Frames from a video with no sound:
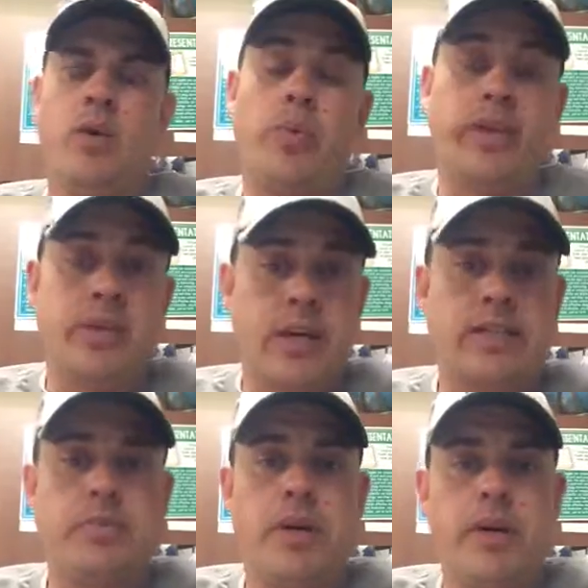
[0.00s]
well, we
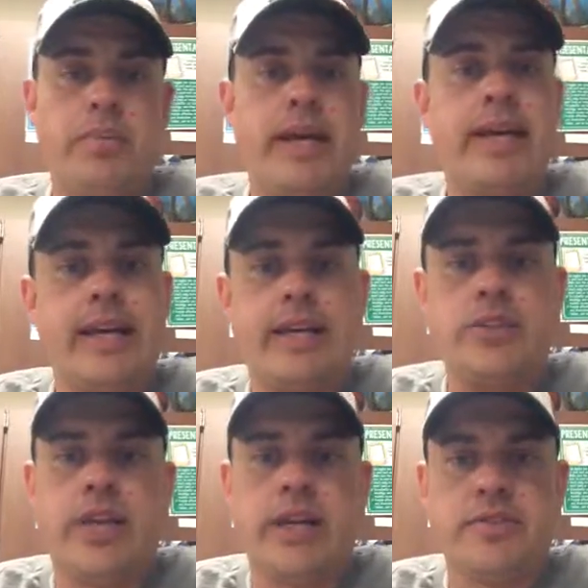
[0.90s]
talked about it, but I didn't get
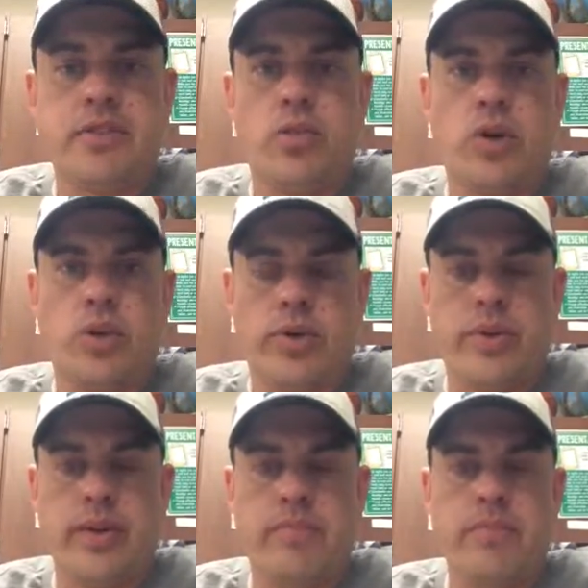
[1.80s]
a chance to work
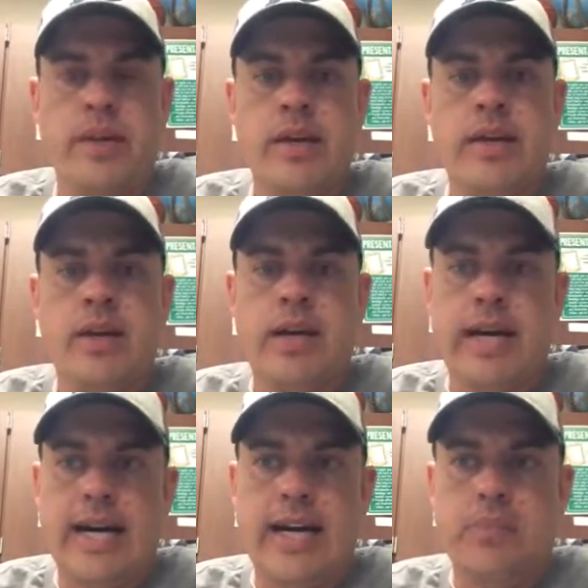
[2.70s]
with him
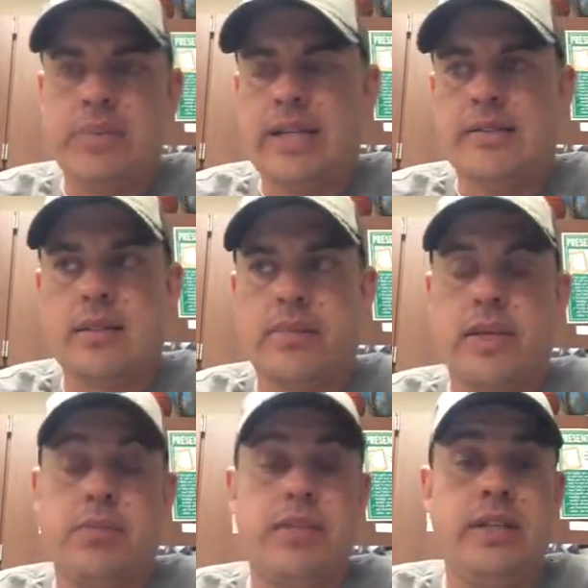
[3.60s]
on it. But that's something
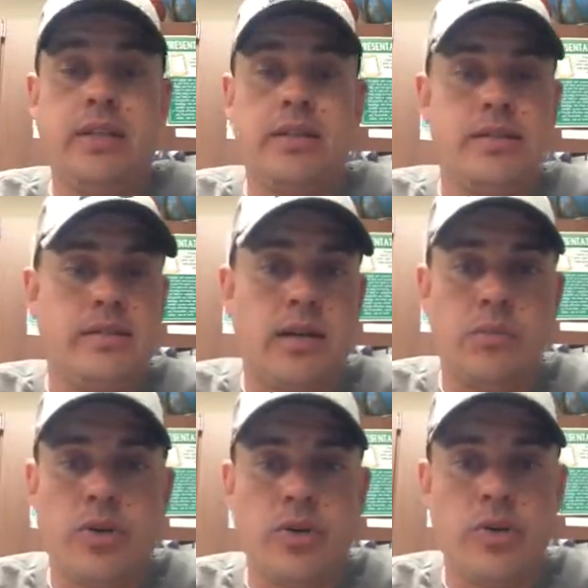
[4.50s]
that could be done this
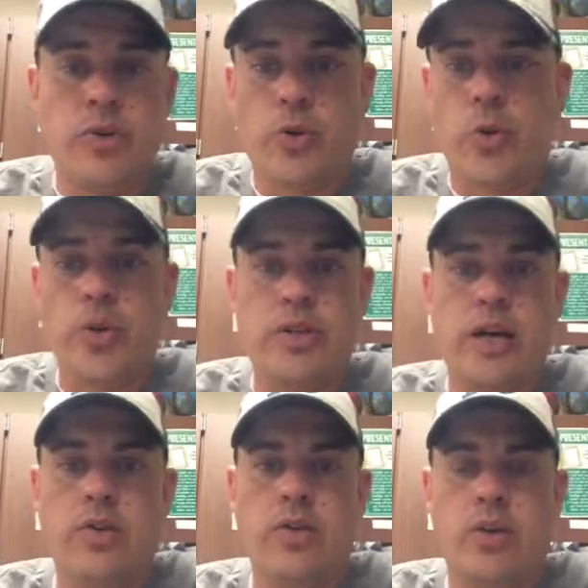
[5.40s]
summer or
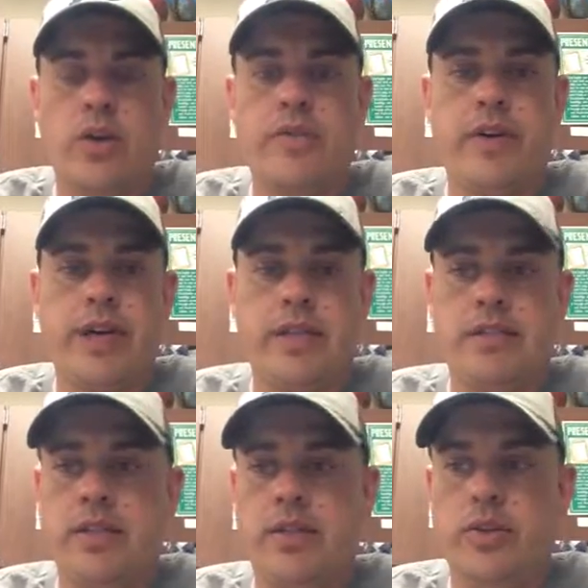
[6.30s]
down the road if I
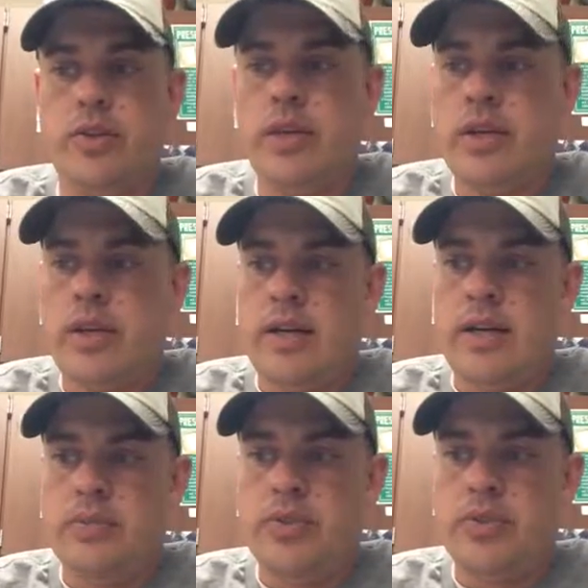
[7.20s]
continued
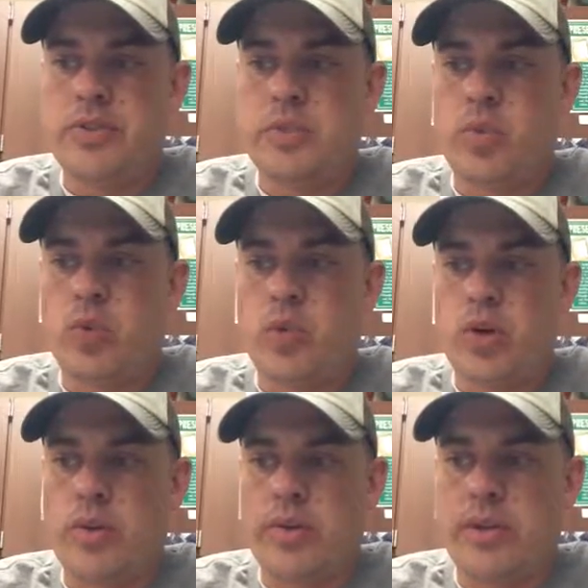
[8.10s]
to do some more
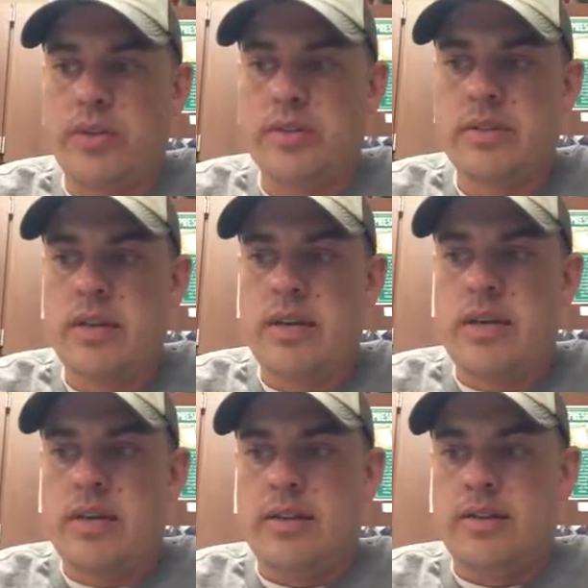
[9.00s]
work with this
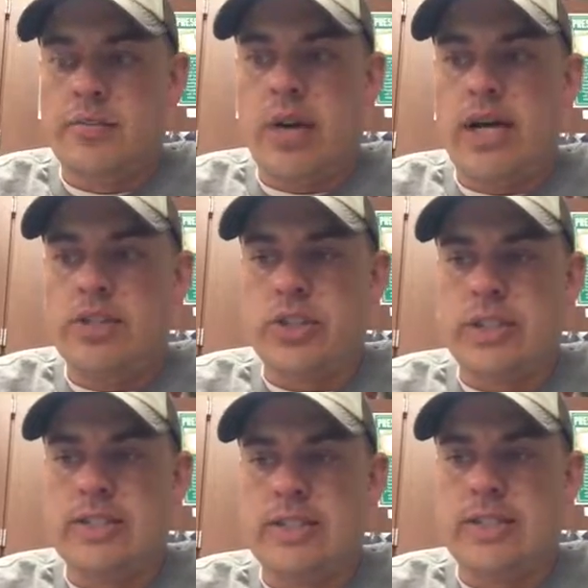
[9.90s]

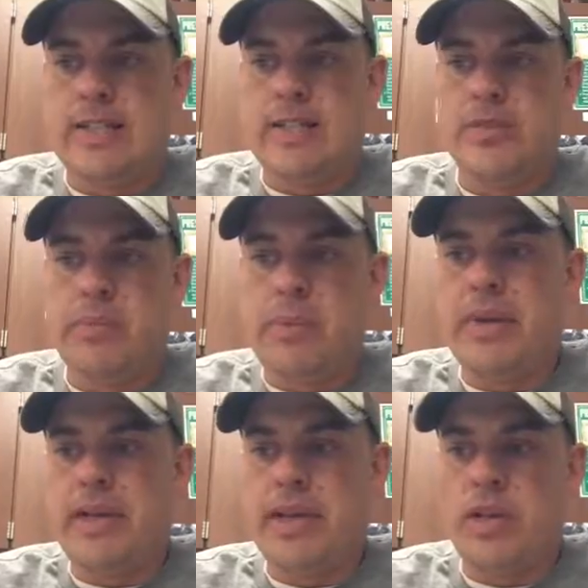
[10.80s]
project. So I
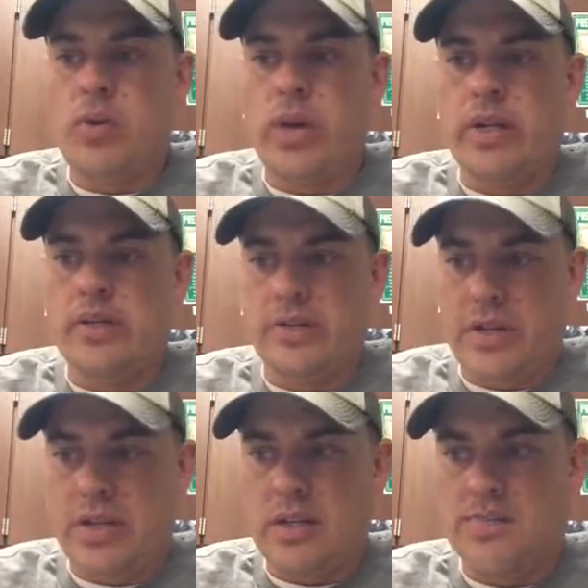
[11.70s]
maybe didn't get quite as
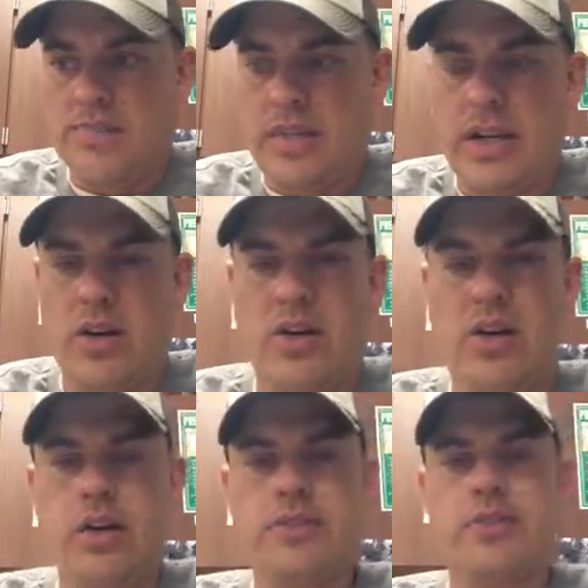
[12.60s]
far there.
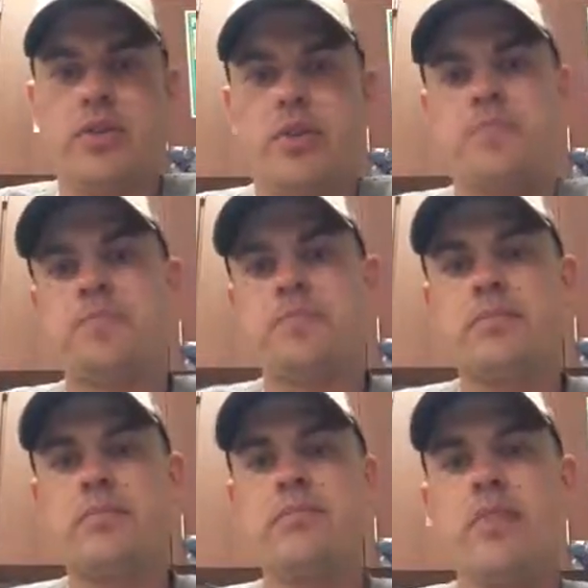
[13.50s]
Also,
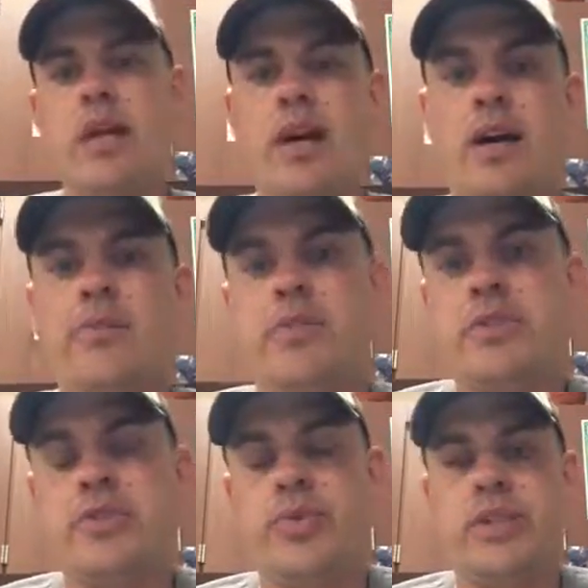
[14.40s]
from
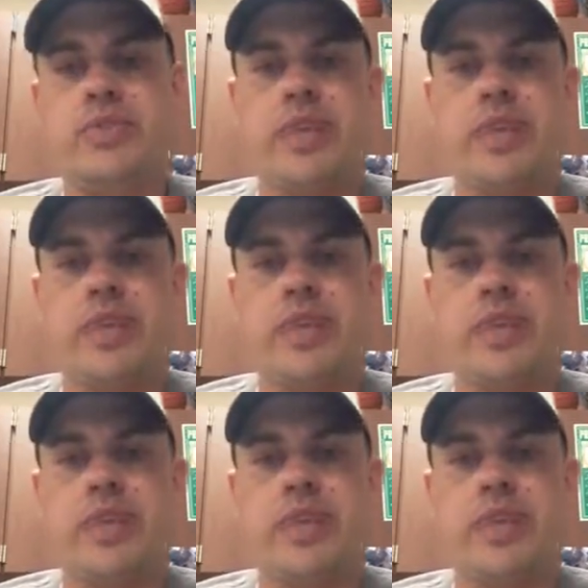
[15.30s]
a student